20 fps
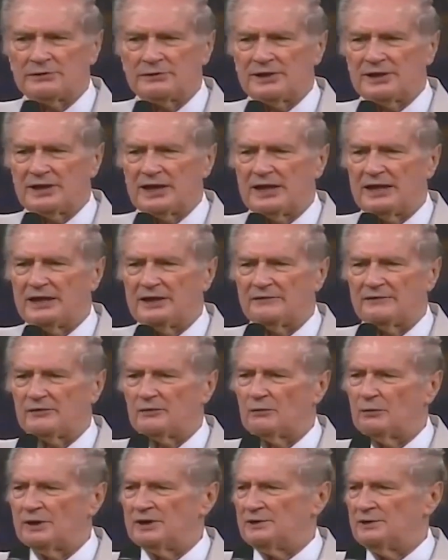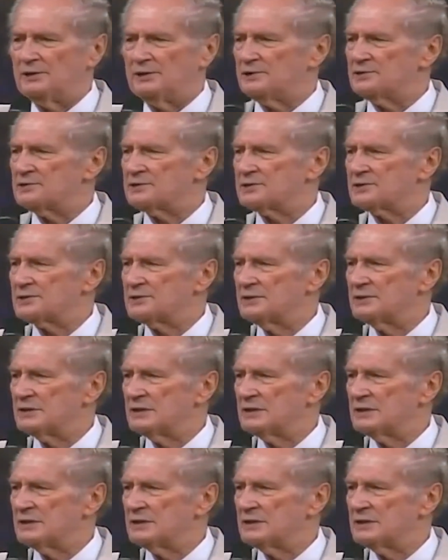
that I ever witnessed